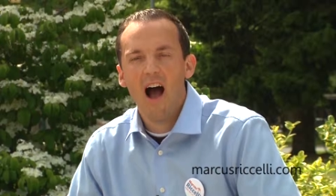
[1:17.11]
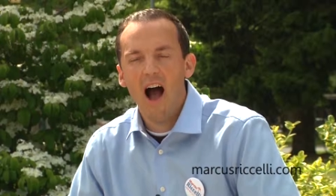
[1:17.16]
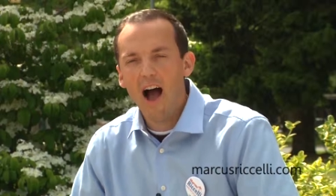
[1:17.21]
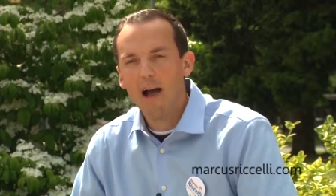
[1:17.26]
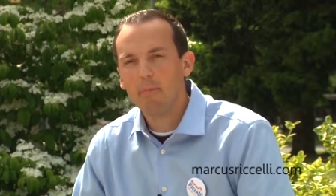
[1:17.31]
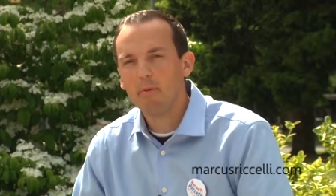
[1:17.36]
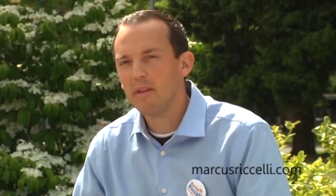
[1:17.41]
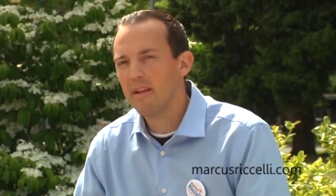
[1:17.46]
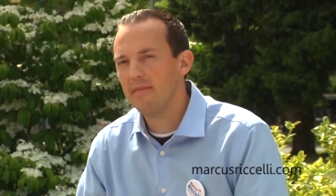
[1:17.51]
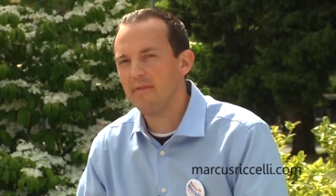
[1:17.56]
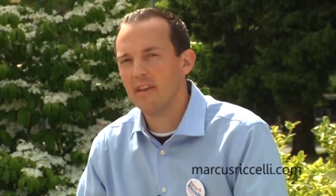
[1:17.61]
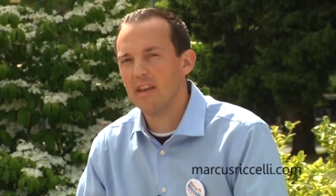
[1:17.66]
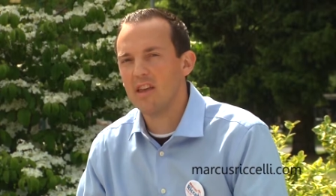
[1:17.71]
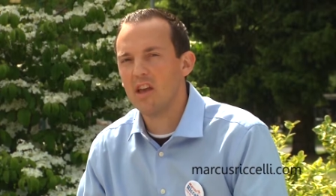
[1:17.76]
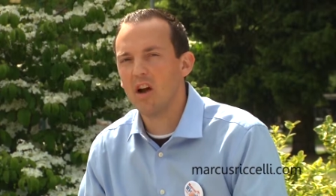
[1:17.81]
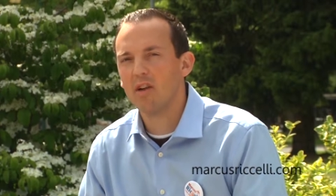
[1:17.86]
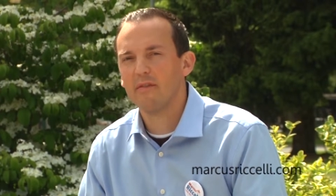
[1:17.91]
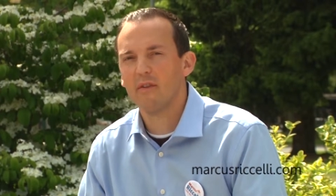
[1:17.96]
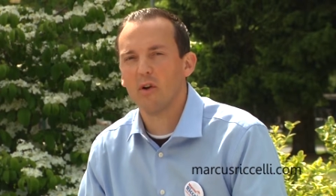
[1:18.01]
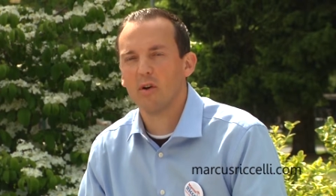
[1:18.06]
I believe that
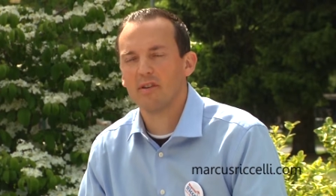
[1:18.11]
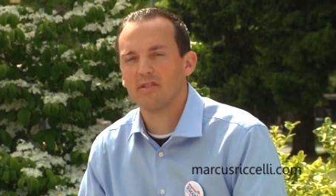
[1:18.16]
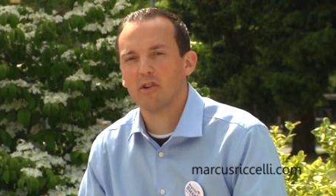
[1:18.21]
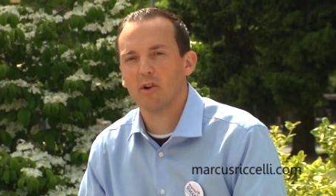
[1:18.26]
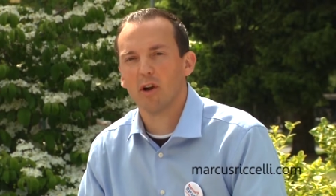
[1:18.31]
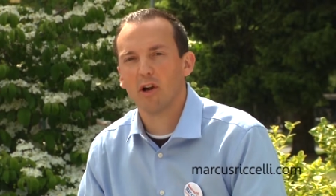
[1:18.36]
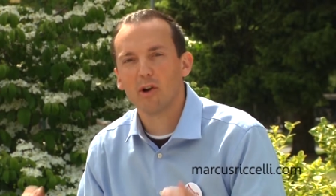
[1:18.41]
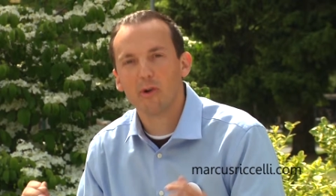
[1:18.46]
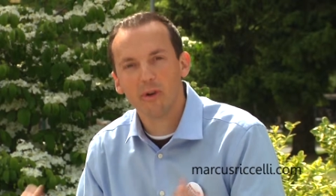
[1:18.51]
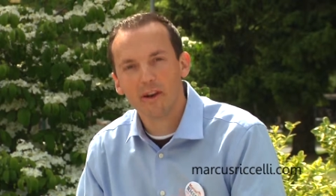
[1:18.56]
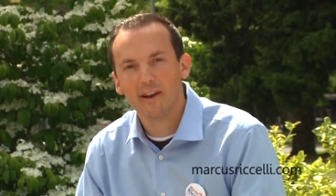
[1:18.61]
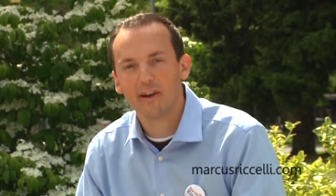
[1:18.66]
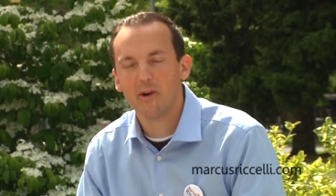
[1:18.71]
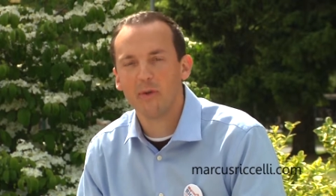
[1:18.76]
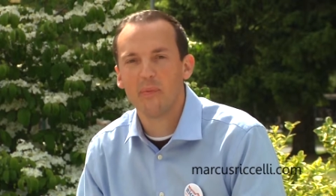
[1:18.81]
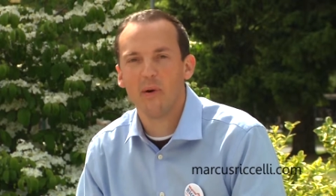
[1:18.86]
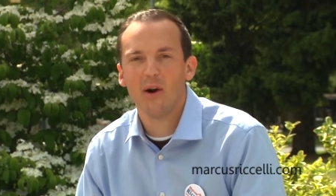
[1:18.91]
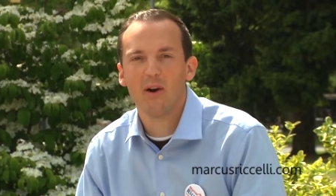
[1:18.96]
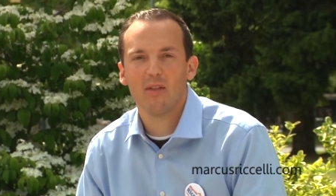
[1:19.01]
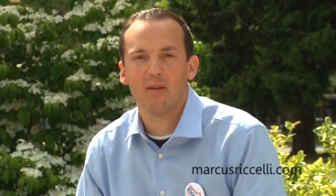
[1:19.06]
young voters are a
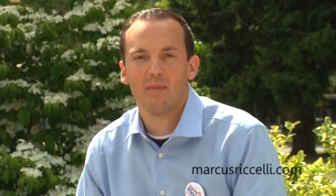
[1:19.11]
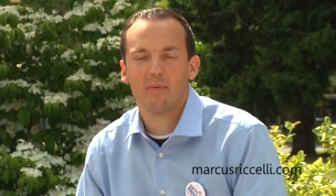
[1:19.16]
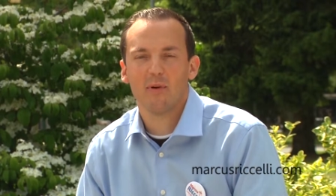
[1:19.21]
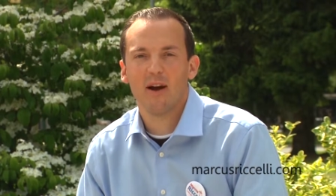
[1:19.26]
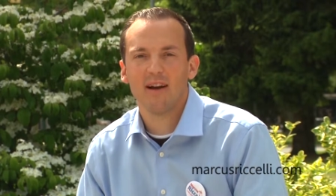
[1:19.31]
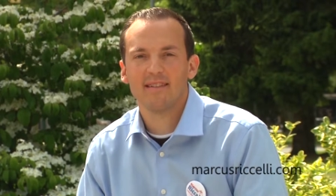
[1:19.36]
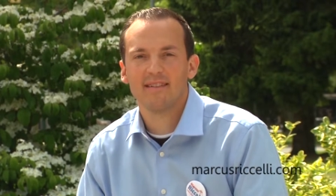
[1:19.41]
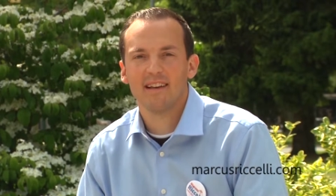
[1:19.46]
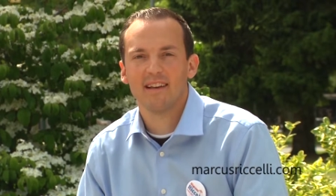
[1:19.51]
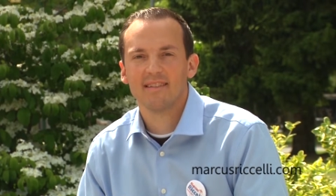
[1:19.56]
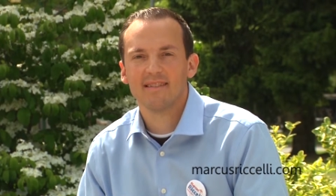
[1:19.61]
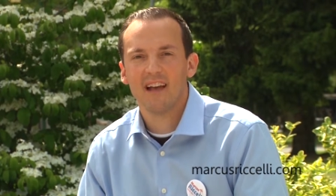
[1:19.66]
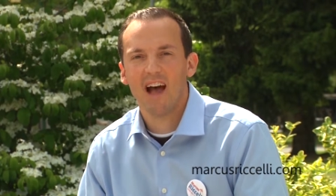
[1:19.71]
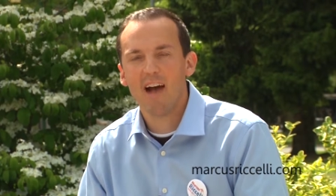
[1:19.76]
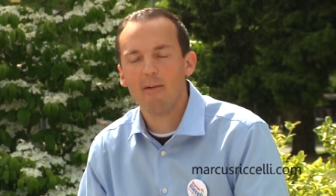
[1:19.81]
critical part of the process.